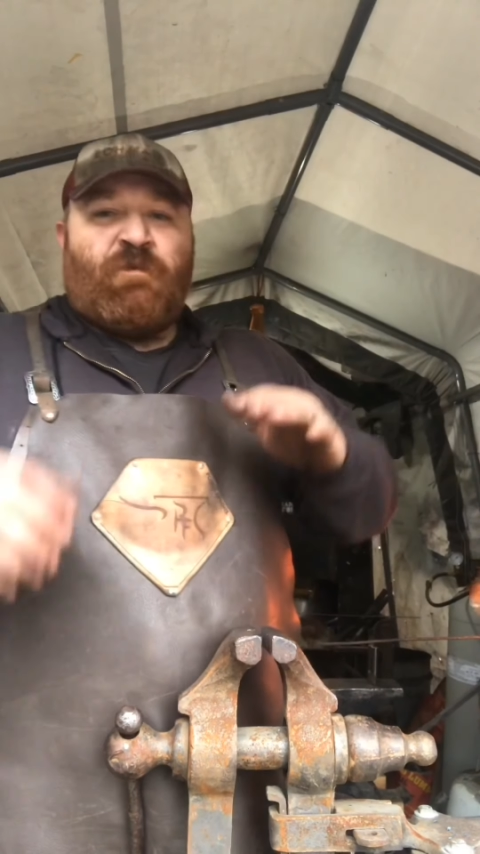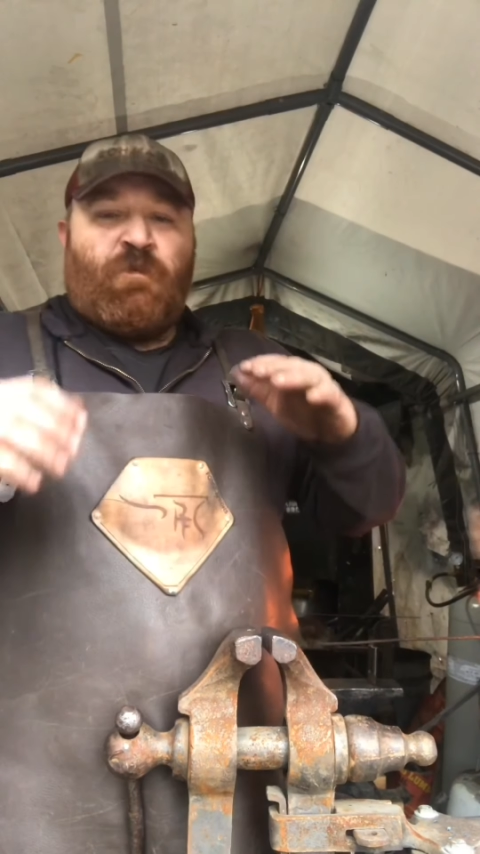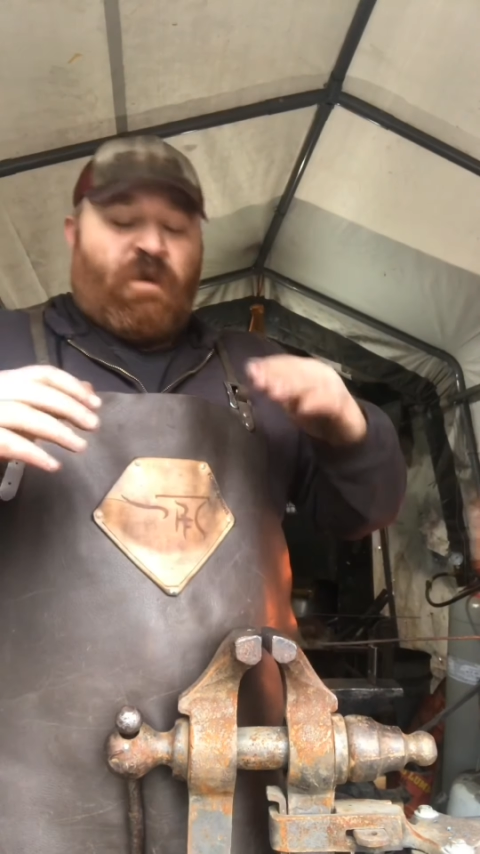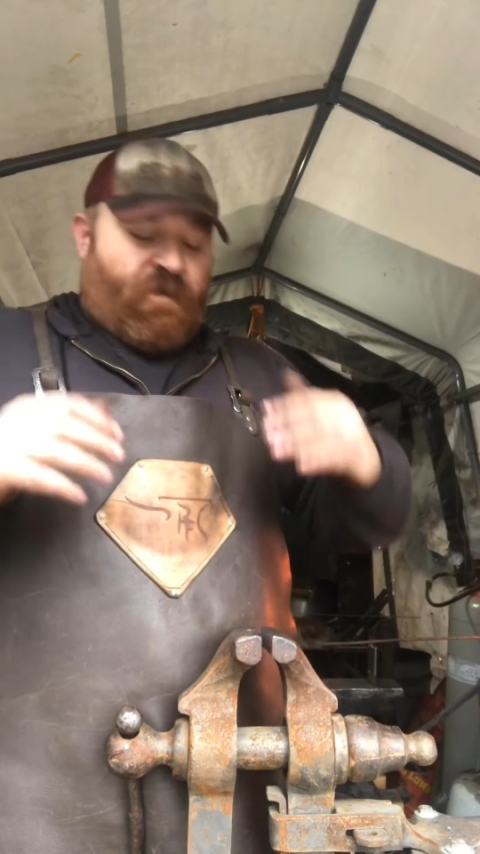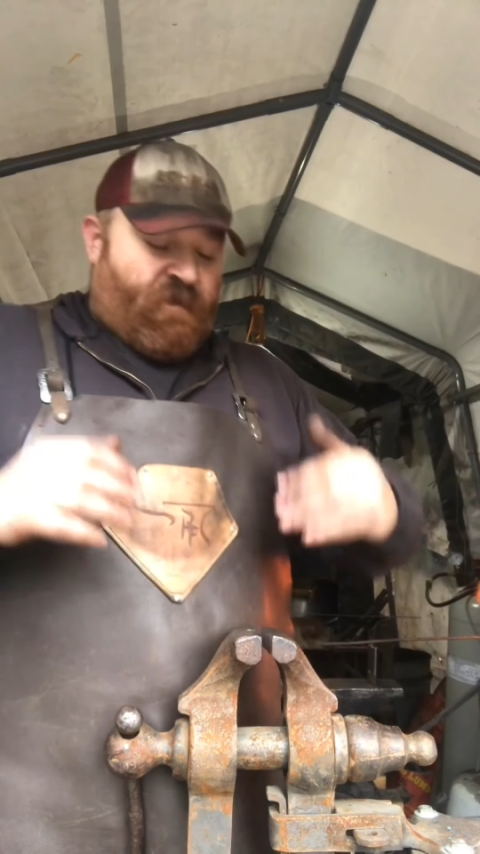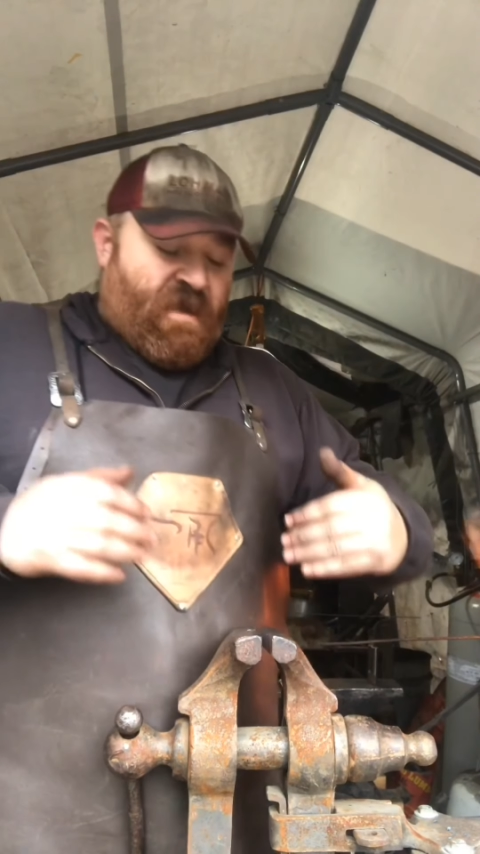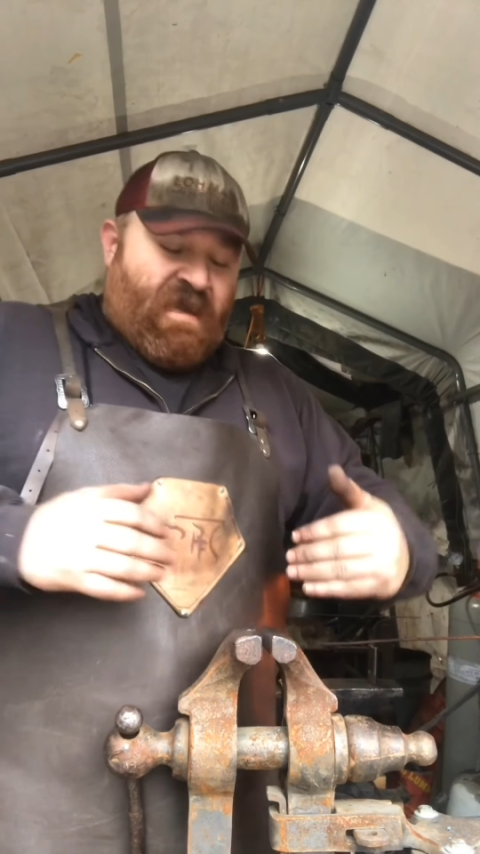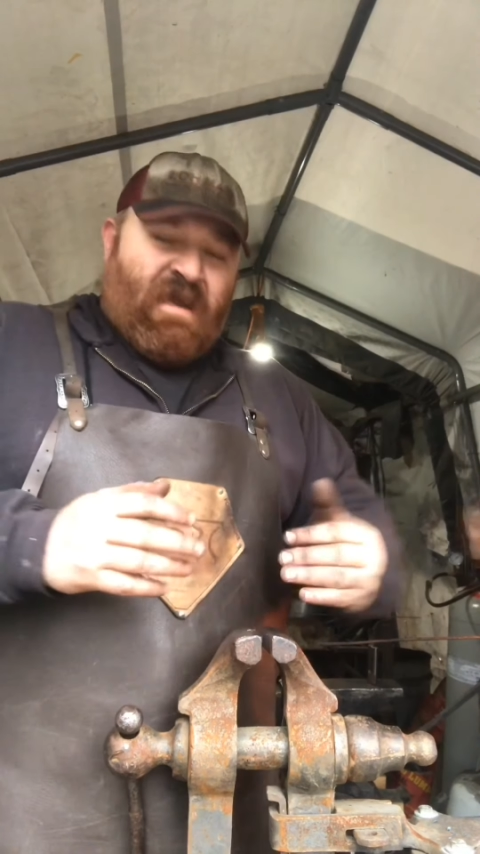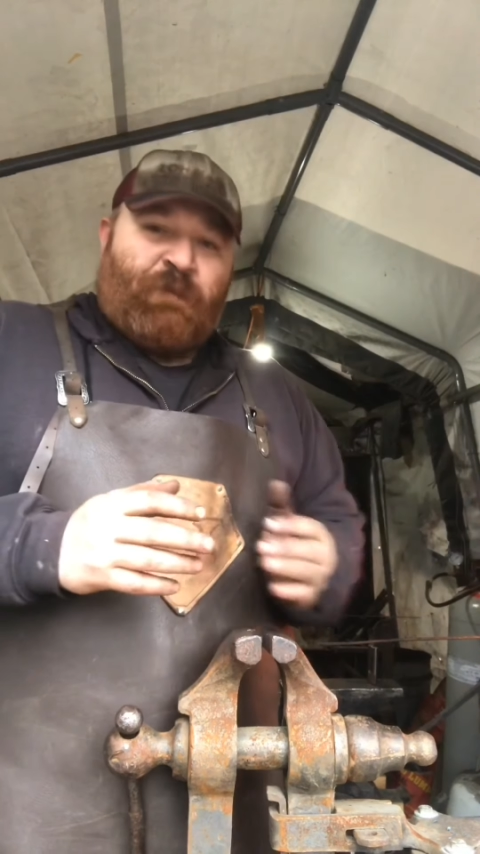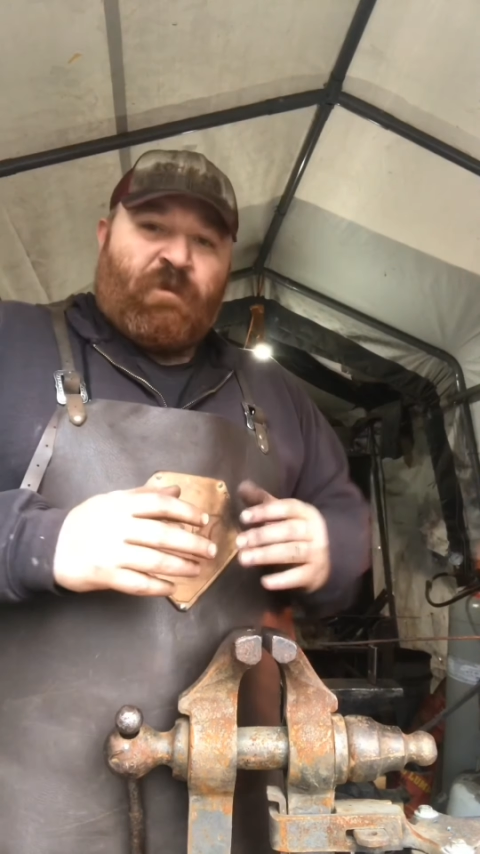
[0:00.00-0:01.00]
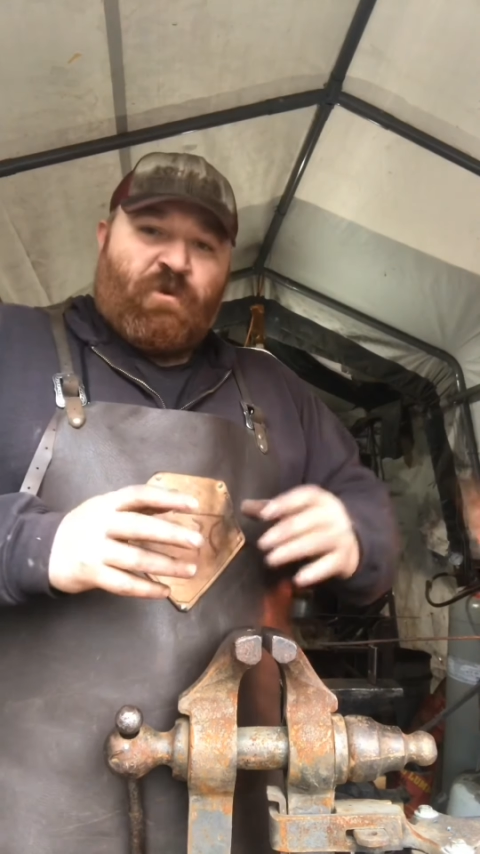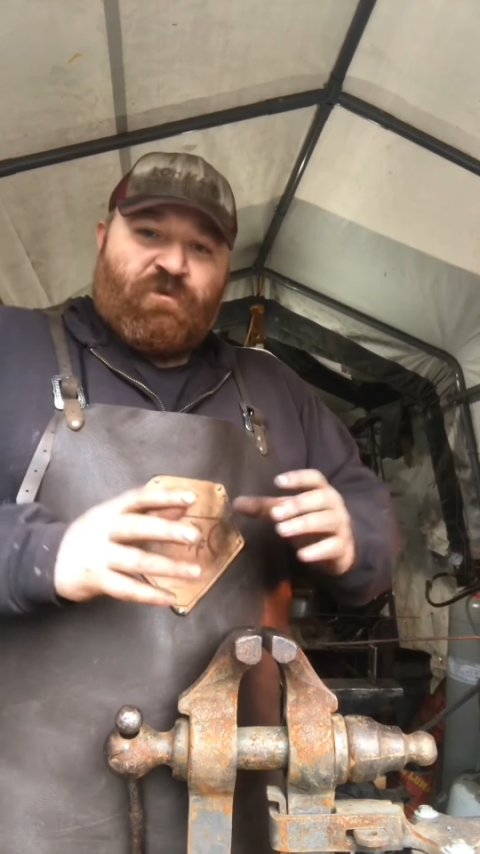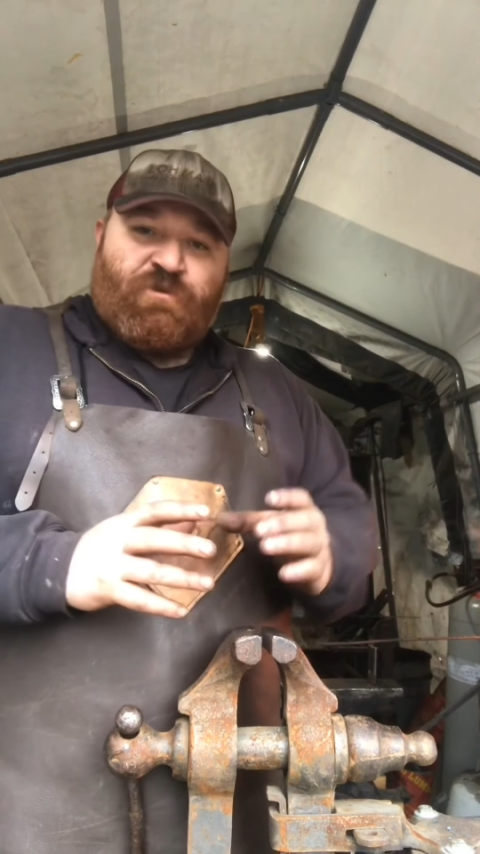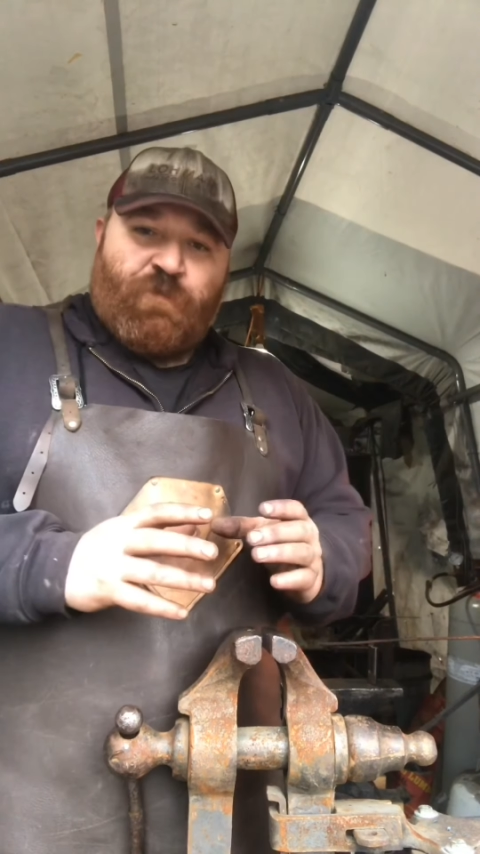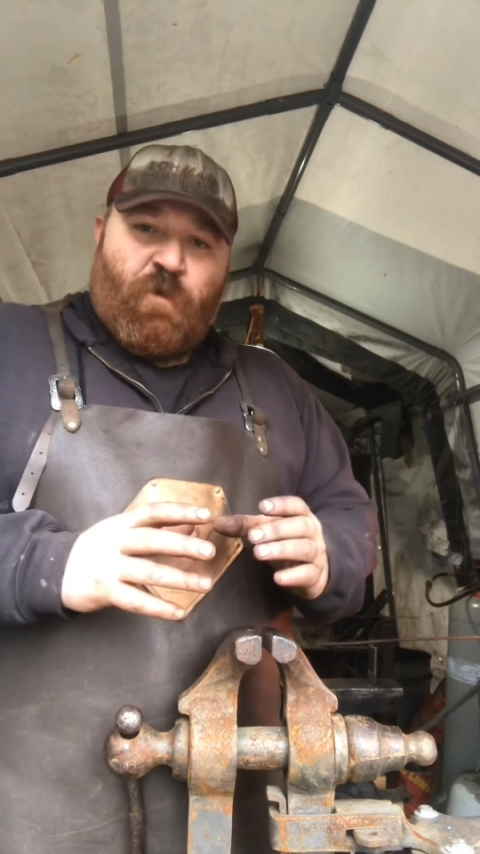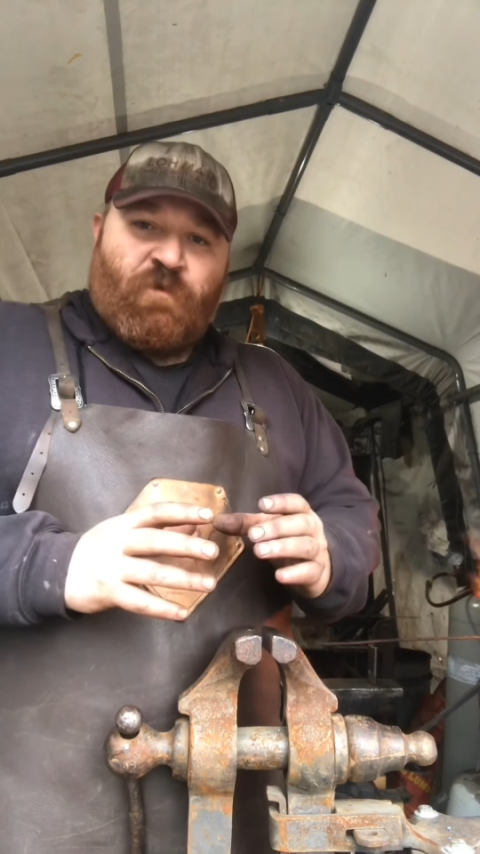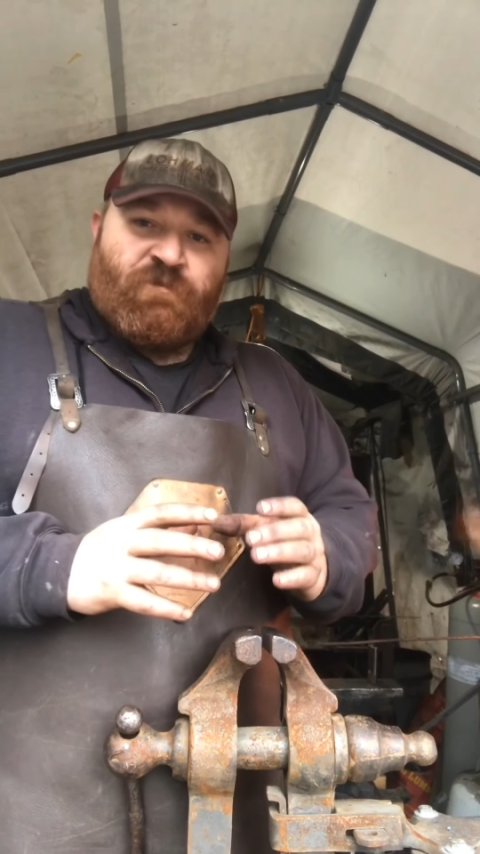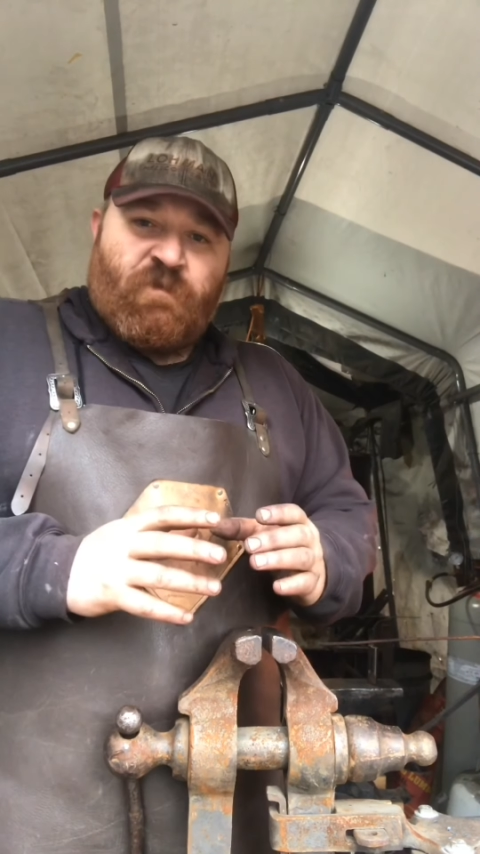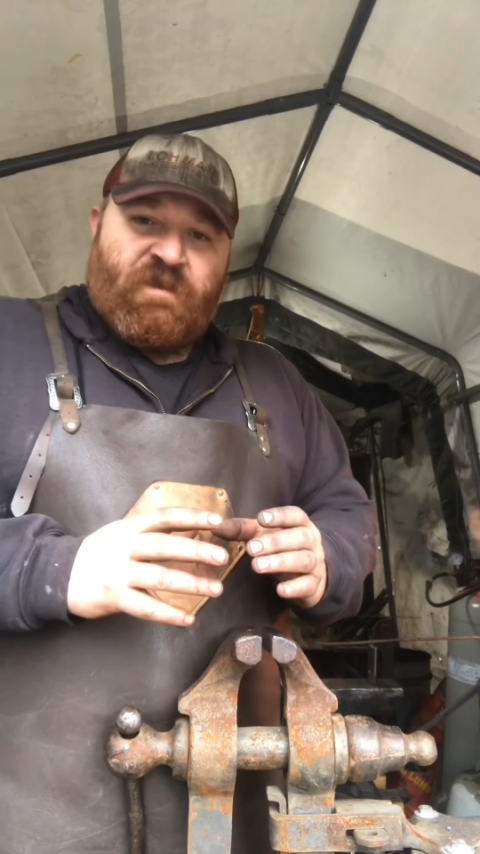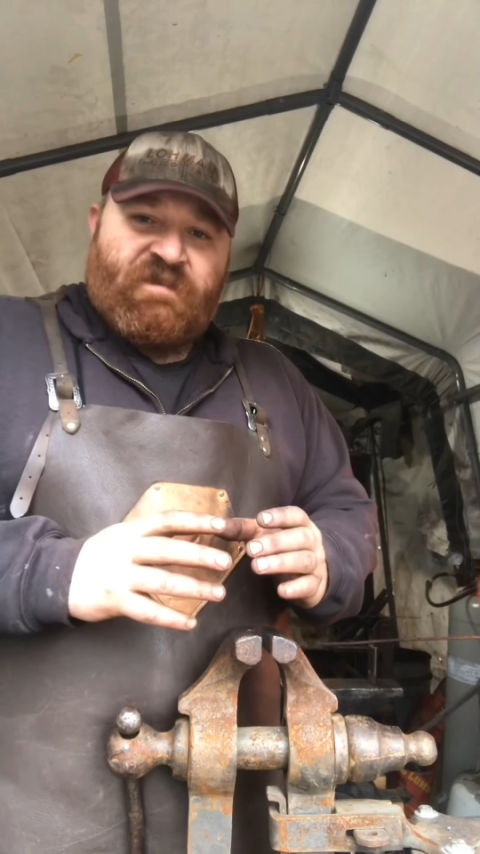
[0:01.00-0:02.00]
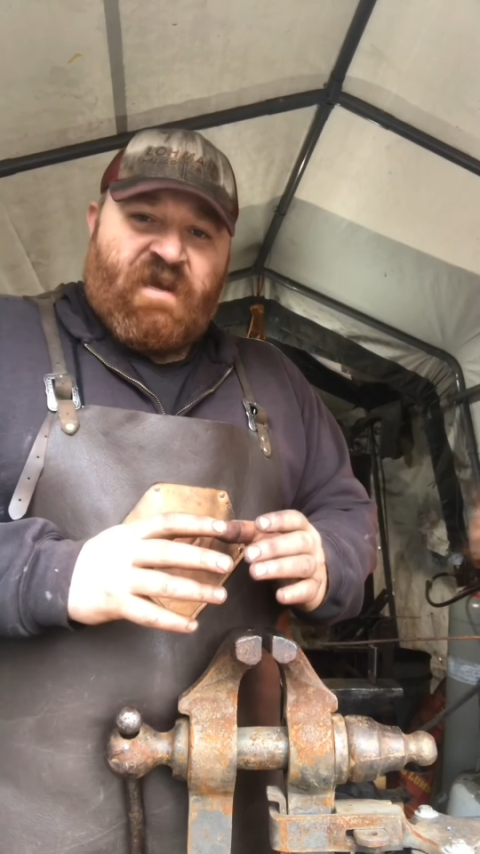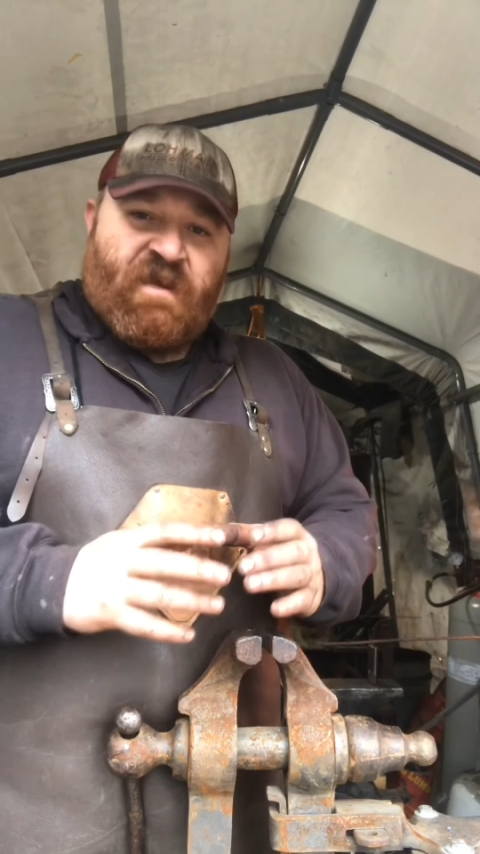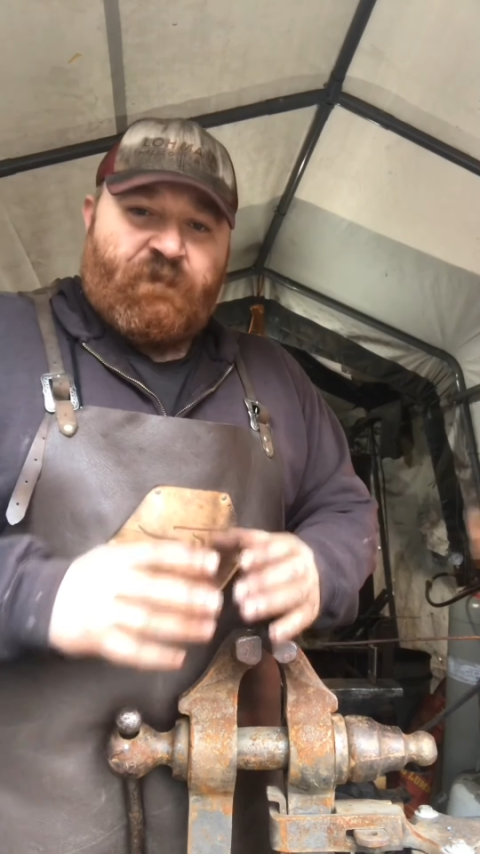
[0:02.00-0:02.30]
with keeping your scrolls really tight.